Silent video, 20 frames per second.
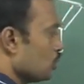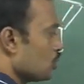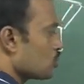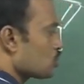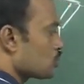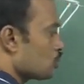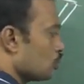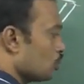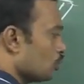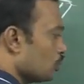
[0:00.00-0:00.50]

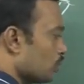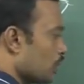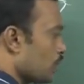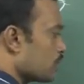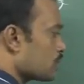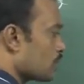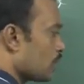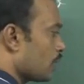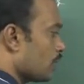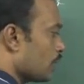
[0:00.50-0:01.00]
So there
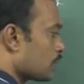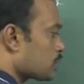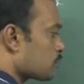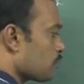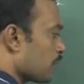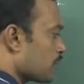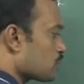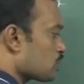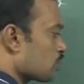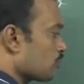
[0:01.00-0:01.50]
is a ring
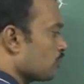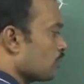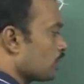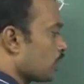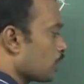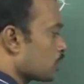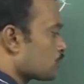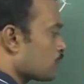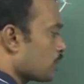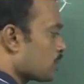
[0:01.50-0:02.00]
expansion will
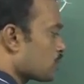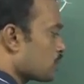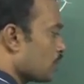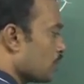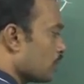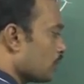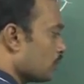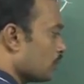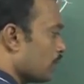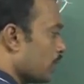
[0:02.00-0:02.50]
take place
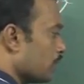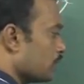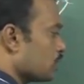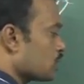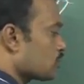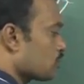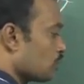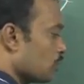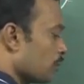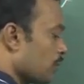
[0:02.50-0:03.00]
here, and
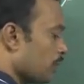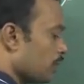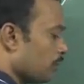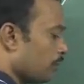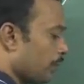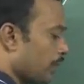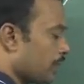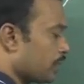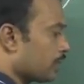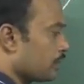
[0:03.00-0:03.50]
this will be
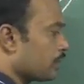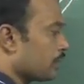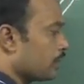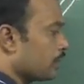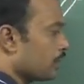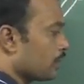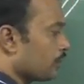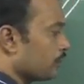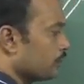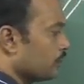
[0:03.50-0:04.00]
migrated
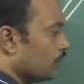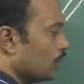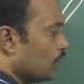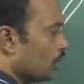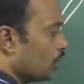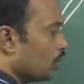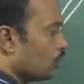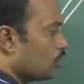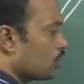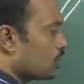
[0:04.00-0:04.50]
here.
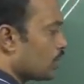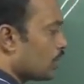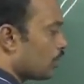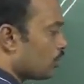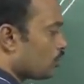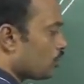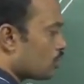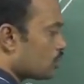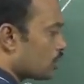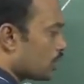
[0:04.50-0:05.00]
Now these
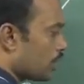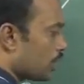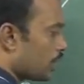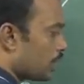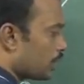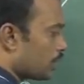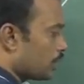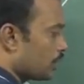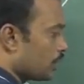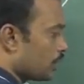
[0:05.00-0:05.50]
electrons are
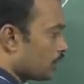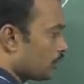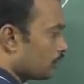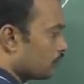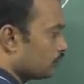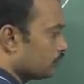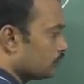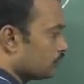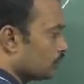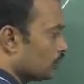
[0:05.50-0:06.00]
attacking here.
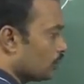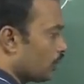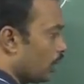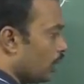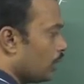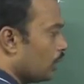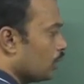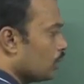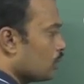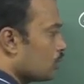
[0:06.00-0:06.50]

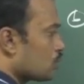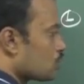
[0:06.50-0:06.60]
Okay.